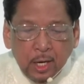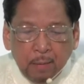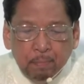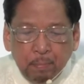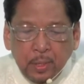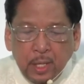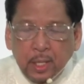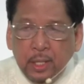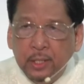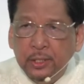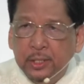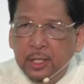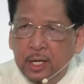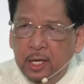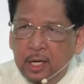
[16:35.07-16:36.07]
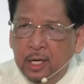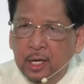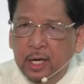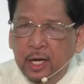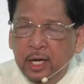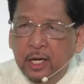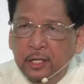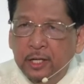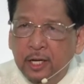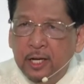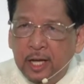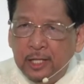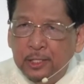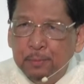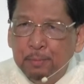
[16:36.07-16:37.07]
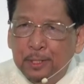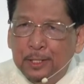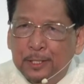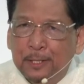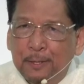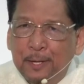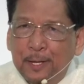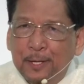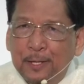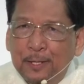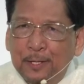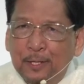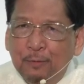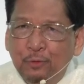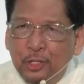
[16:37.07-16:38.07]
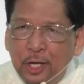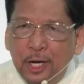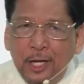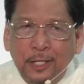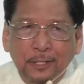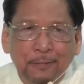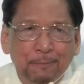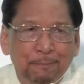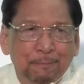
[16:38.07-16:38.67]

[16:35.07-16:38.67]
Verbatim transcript: appears here in the Gospel of John.